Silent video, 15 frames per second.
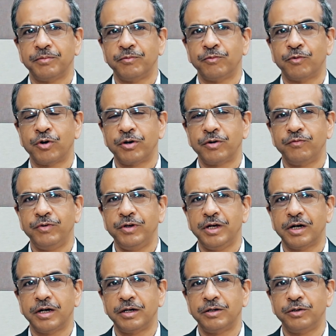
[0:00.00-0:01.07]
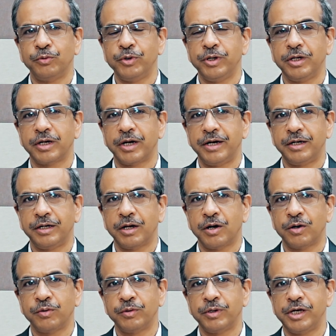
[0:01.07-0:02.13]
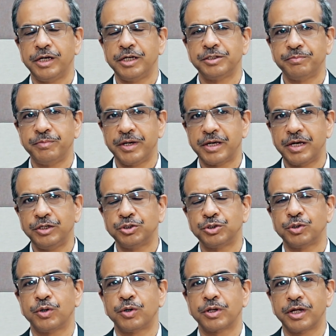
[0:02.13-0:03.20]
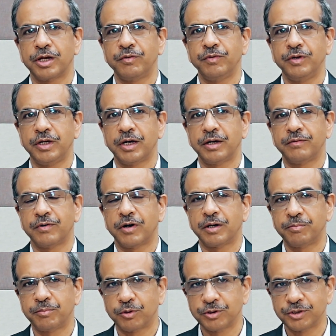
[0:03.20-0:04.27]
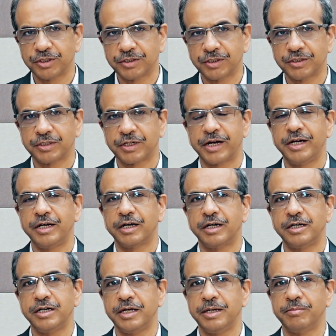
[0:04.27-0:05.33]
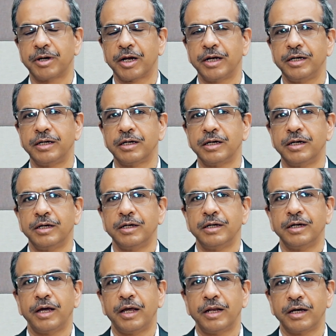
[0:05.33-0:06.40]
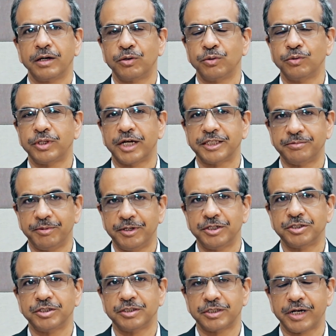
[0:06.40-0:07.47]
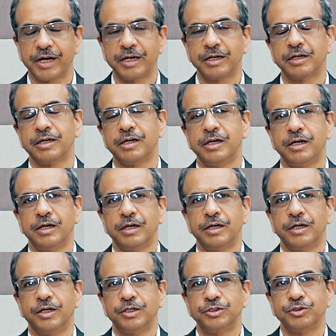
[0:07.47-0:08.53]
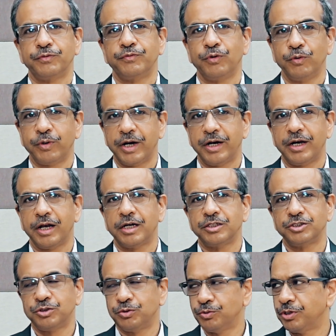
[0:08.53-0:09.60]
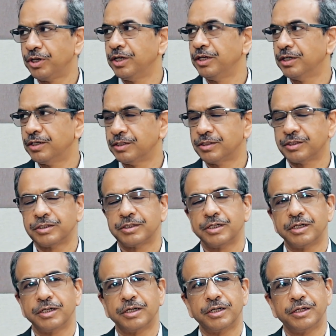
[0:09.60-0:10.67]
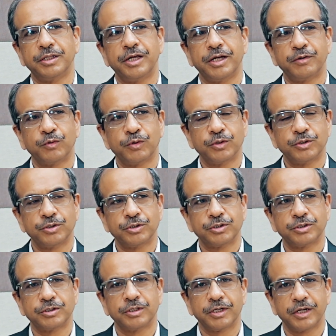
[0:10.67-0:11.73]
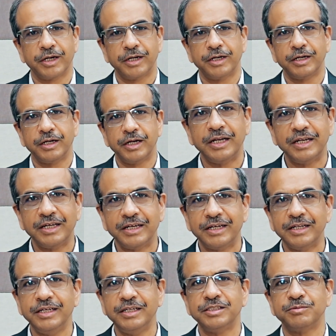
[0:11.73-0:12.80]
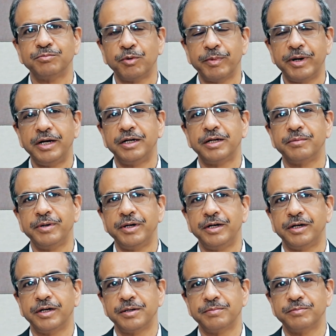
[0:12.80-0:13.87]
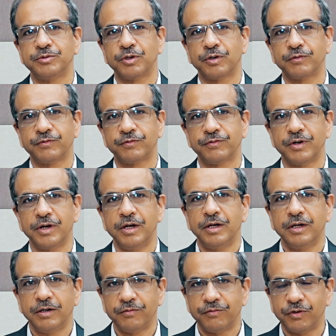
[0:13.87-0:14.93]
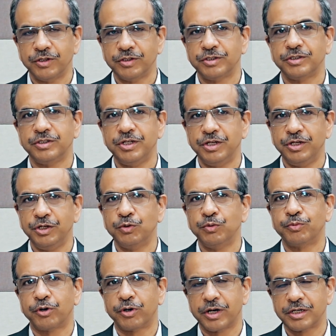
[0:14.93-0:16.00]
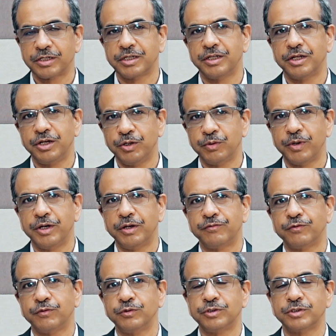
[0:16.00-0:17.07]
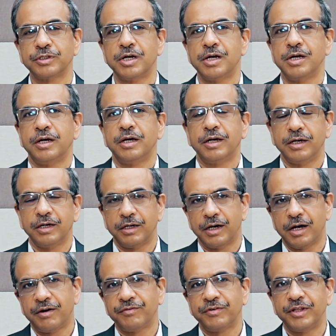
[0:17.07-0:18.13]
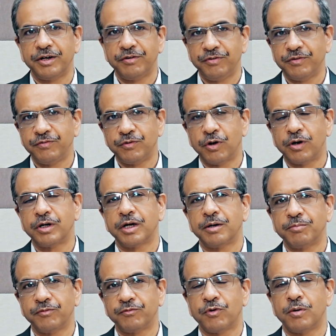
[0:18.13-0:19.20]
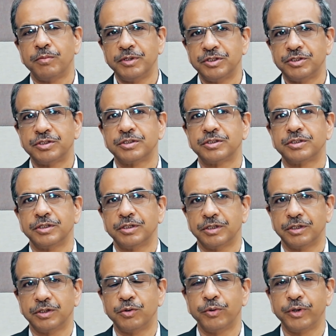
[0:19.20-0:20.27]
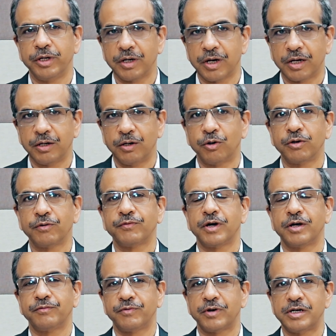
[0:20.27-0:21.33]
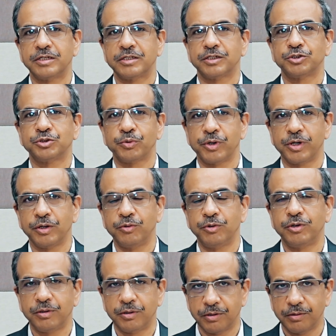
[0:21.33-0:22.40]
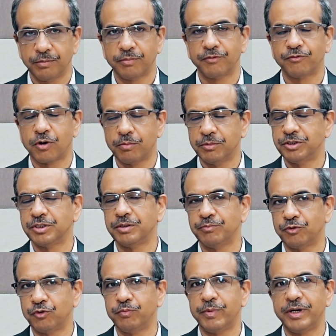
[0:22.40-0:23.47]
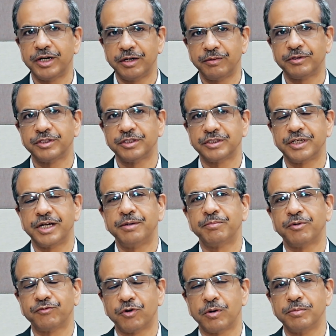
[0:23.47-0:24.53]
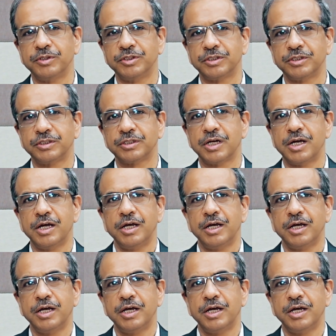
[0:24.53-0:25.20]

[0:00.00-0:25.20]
what we are doing right now is making sure that we have our processes right, our team right, and our growth aspirations right. So if you look at last 2-3 years, there was an increased momentum in terms of first the new products and the new NFOs. After that, we've caught our performance going. A lot of our funds are showing good performance improvement and sustained performances.